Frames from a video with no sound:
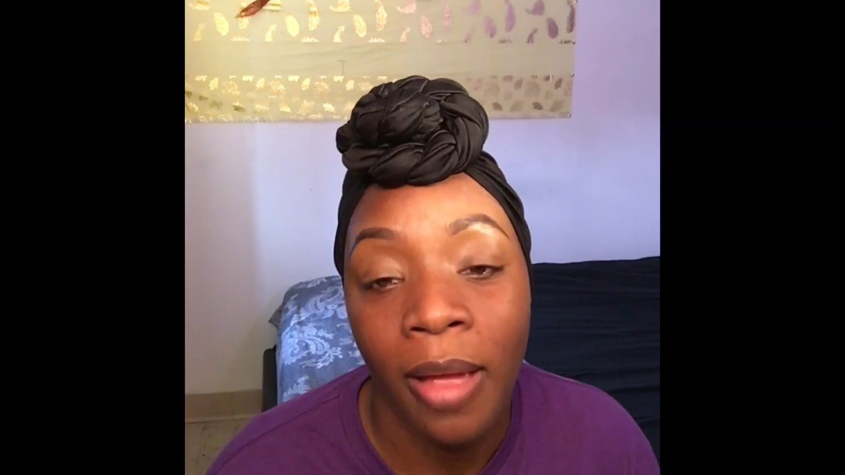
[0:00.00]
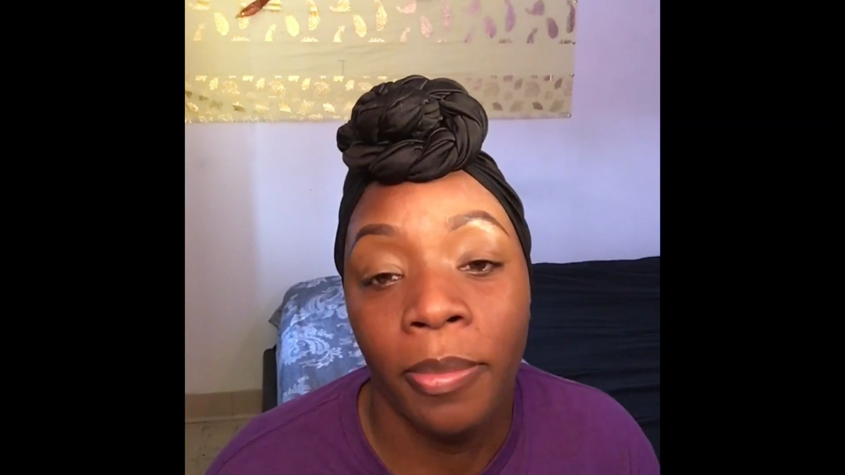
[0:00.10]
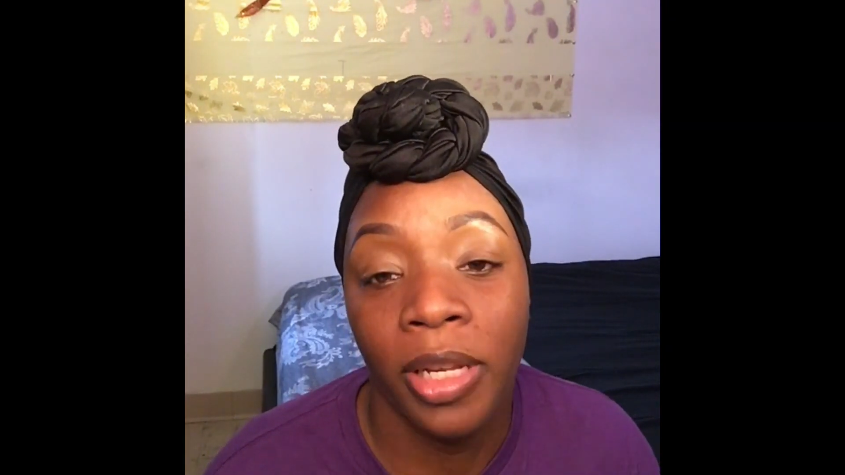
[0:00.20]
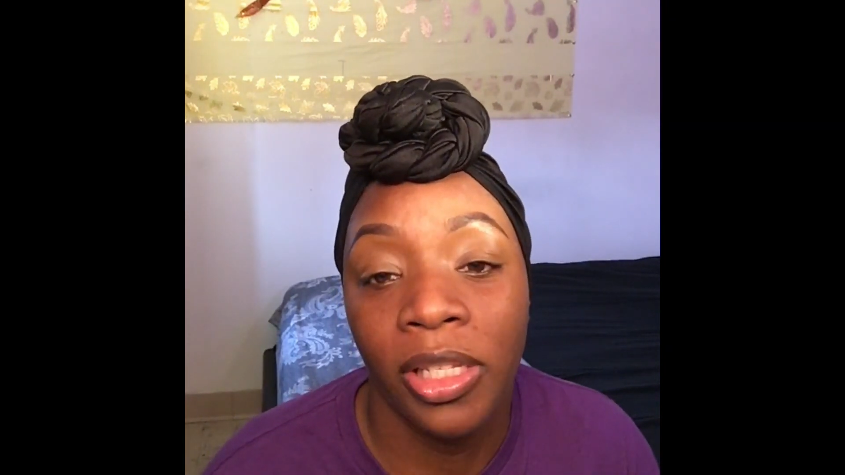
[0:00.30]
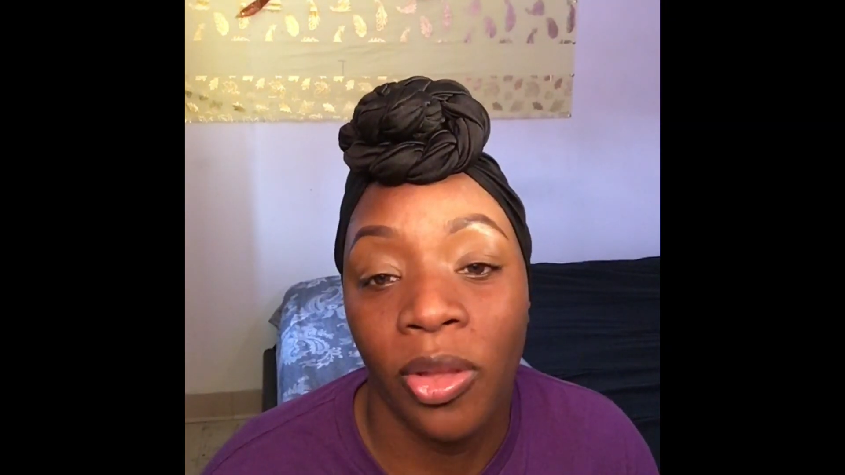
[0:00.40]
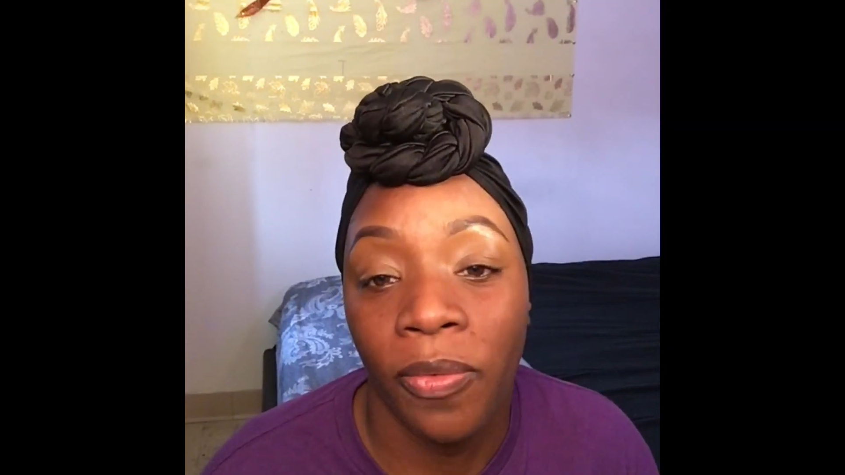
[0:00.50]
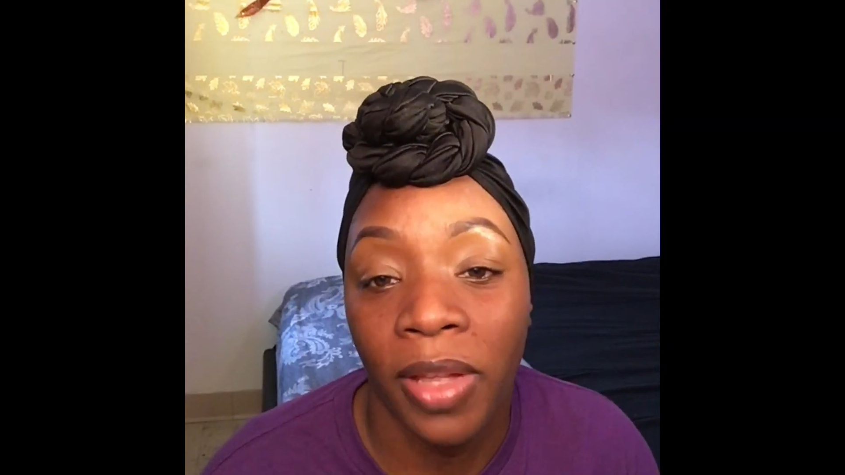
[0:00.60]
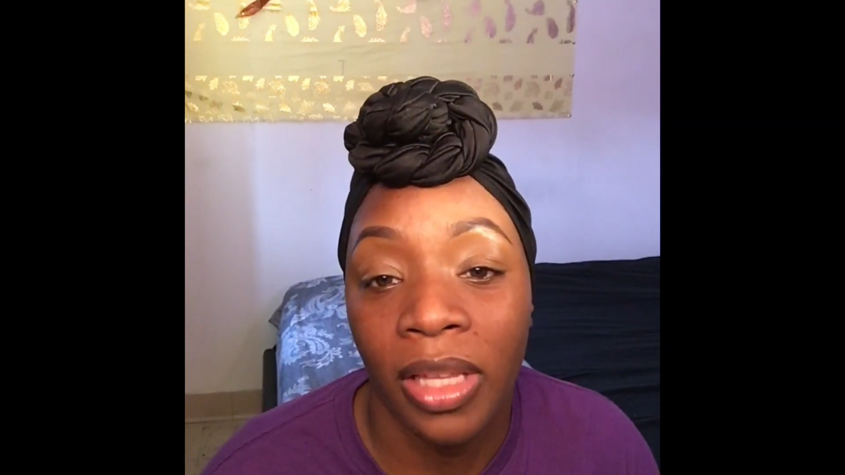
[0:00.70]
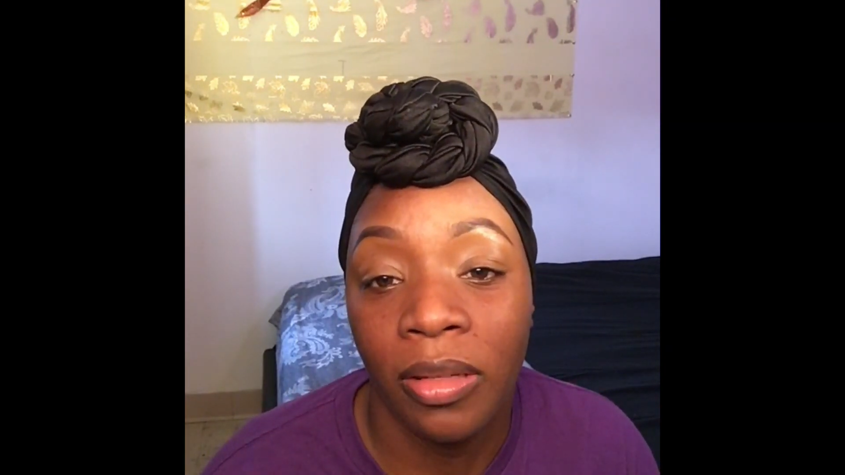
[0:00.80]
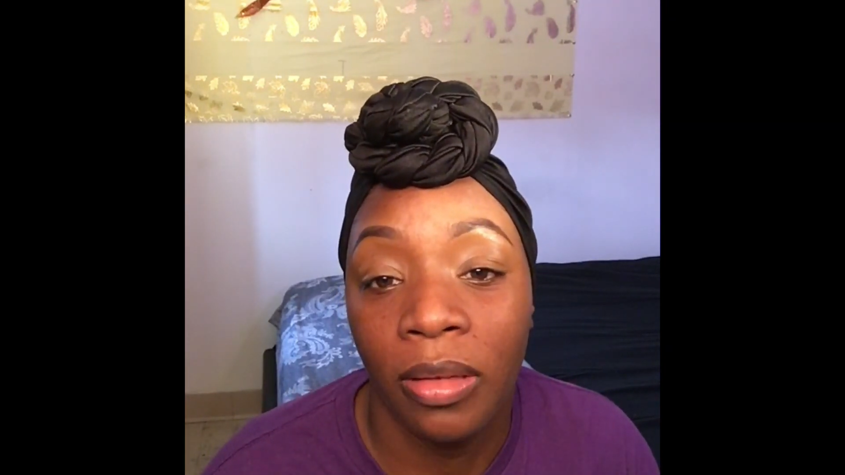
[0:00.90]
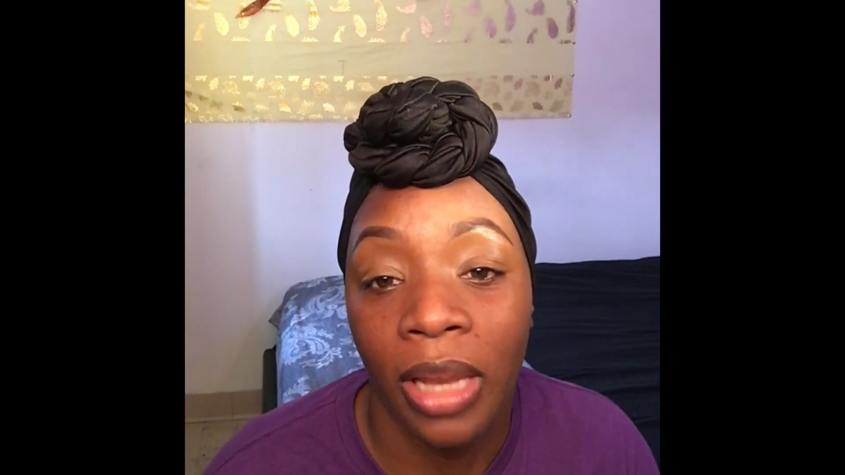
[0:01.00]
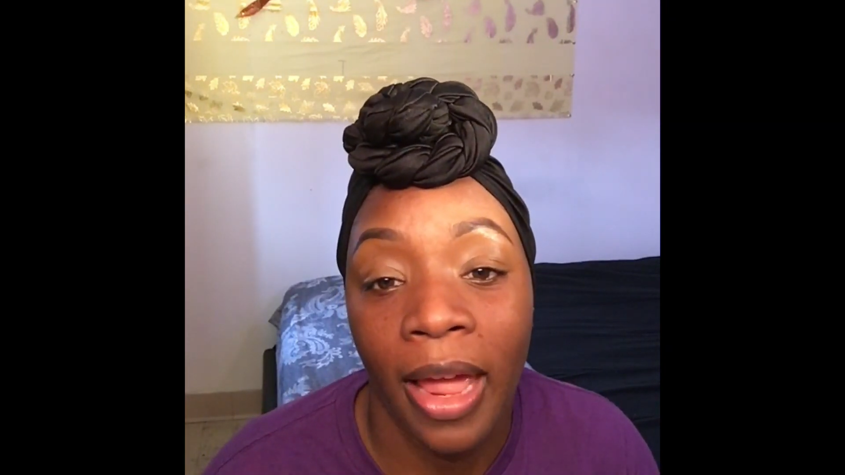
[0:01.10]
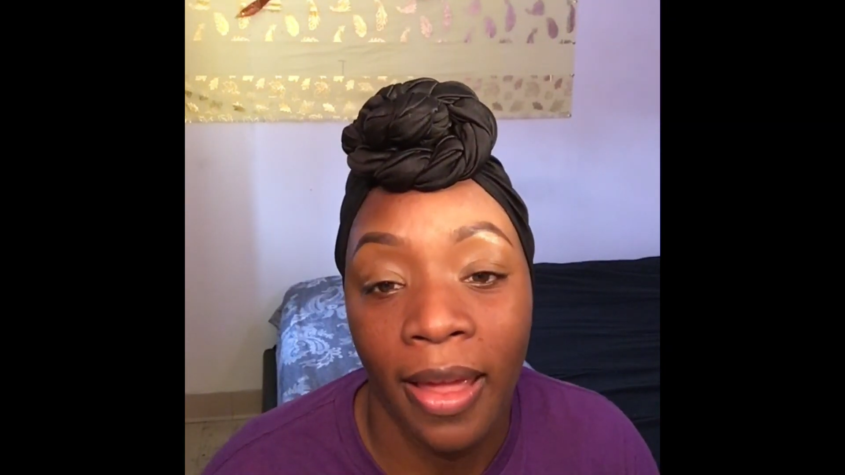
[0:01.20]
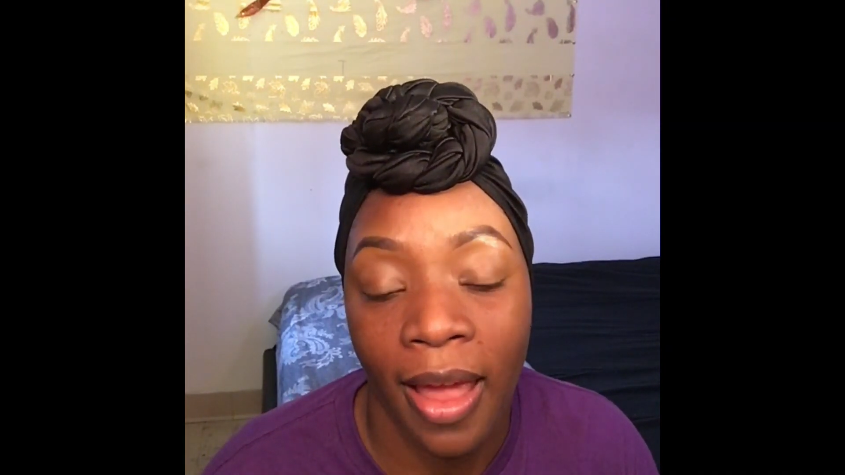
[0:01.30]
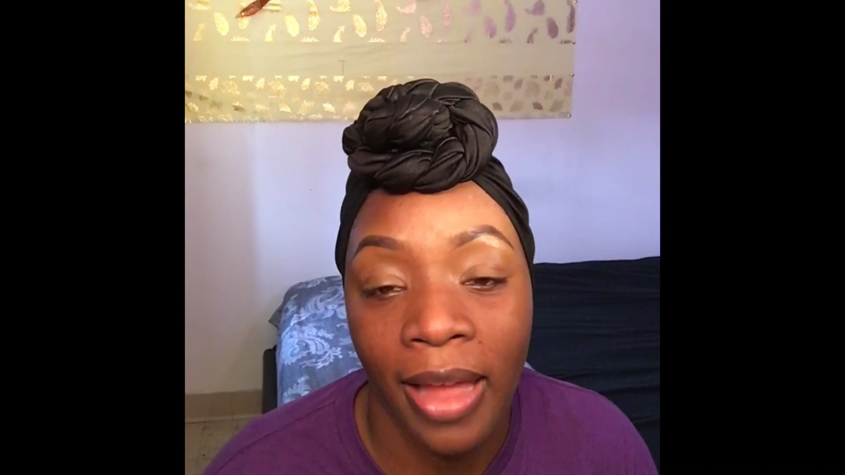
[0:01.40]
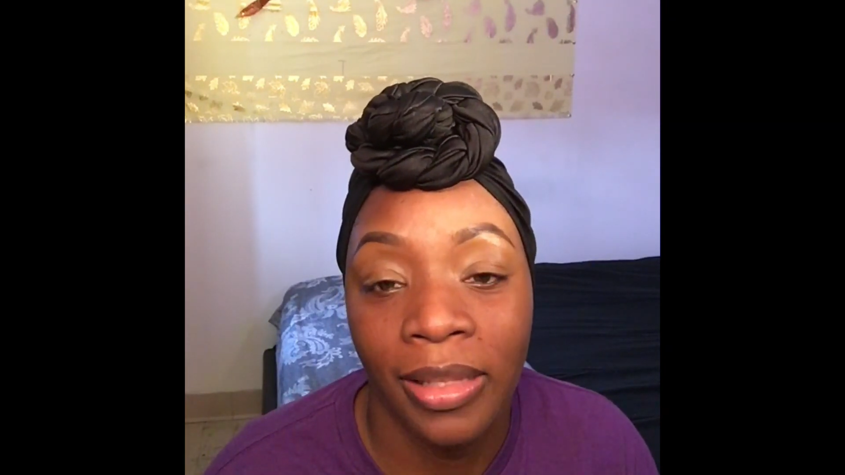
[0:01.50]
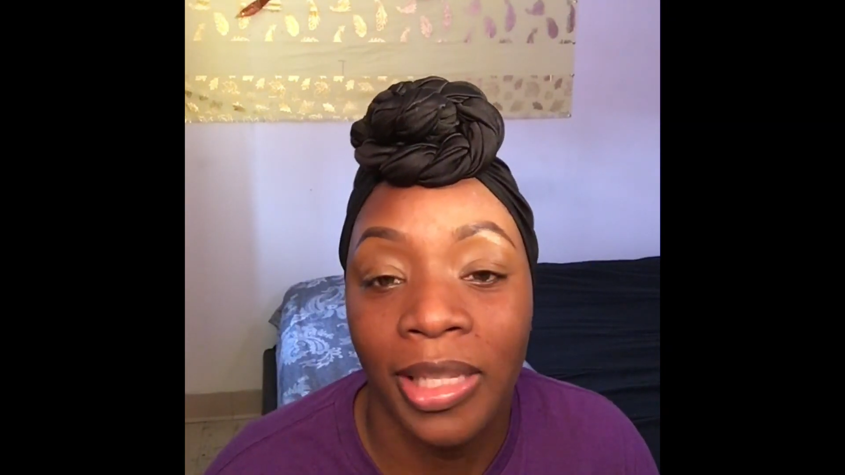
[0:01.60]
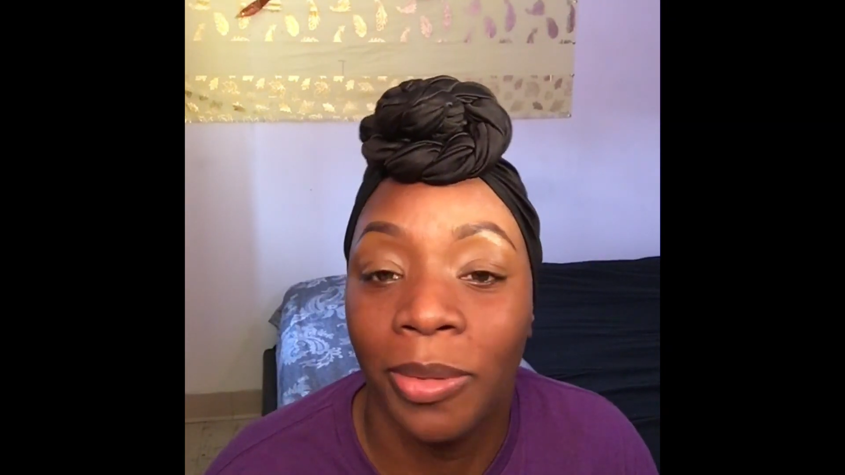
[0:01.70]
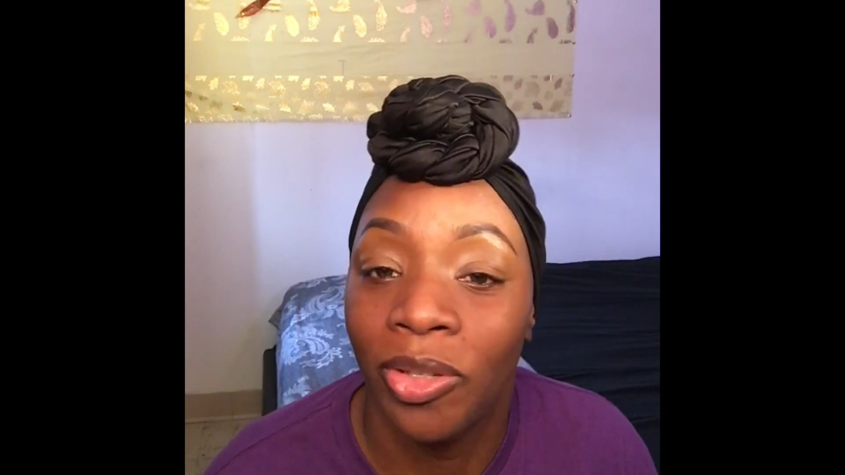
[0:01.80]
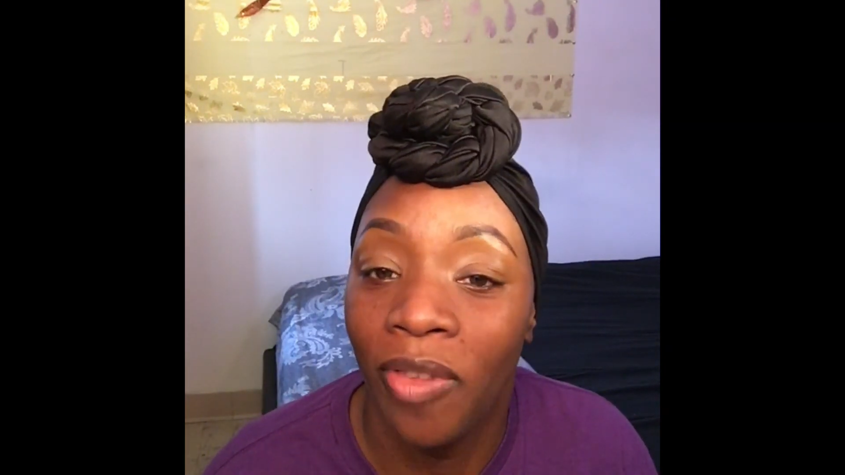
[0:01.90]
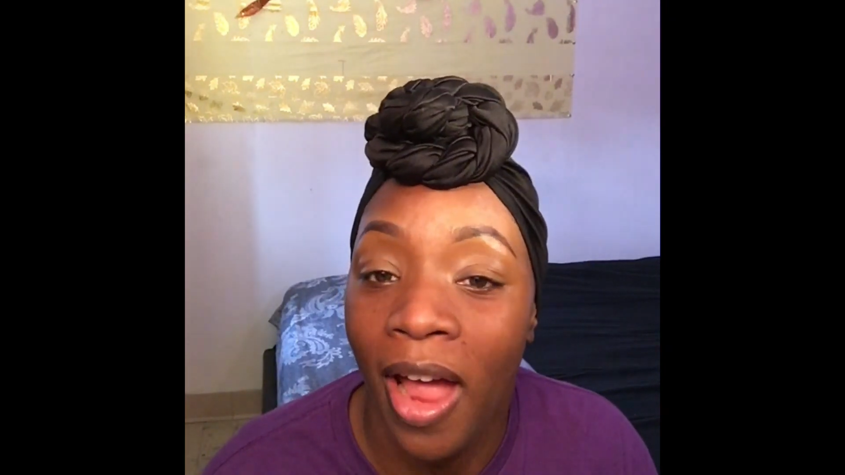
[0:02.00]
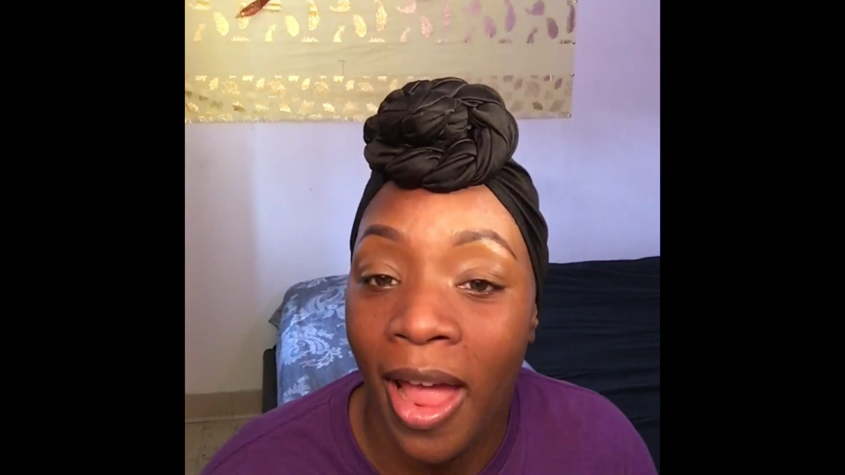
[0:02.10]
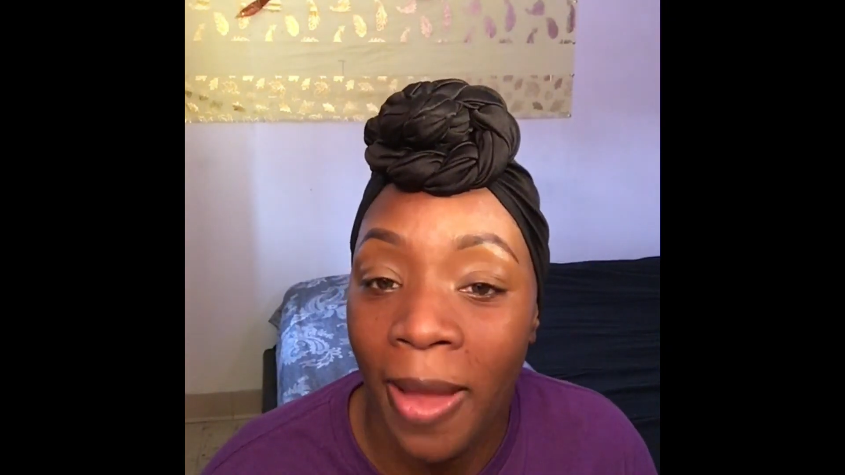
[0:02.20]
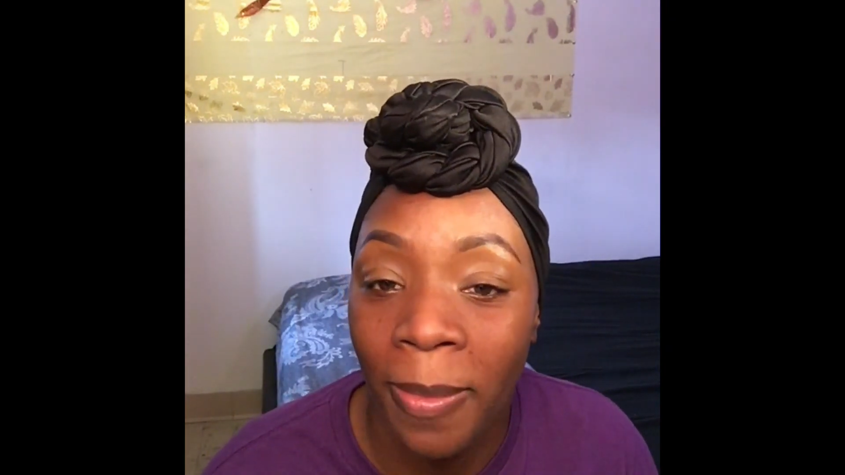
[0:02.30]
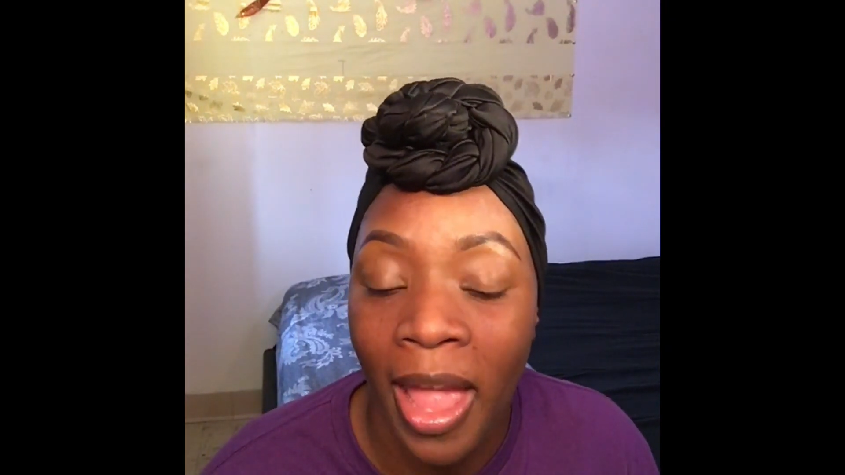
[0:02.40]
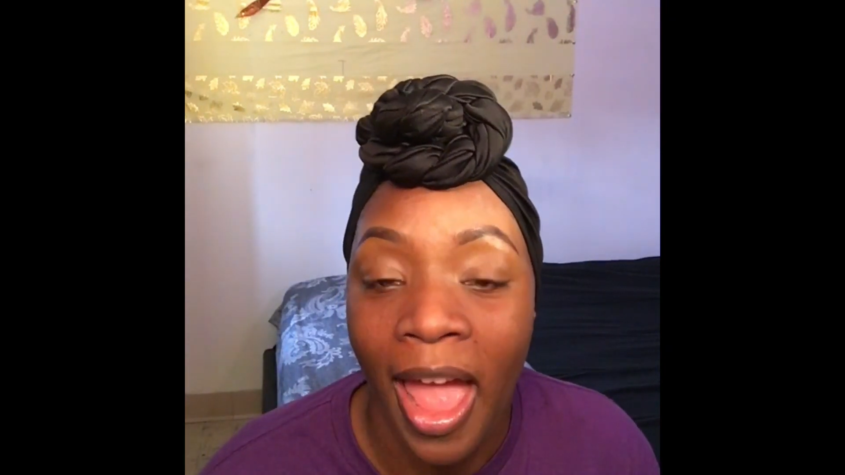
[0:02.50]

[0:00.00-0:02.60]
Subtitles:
Please don't forget to like and subscribe,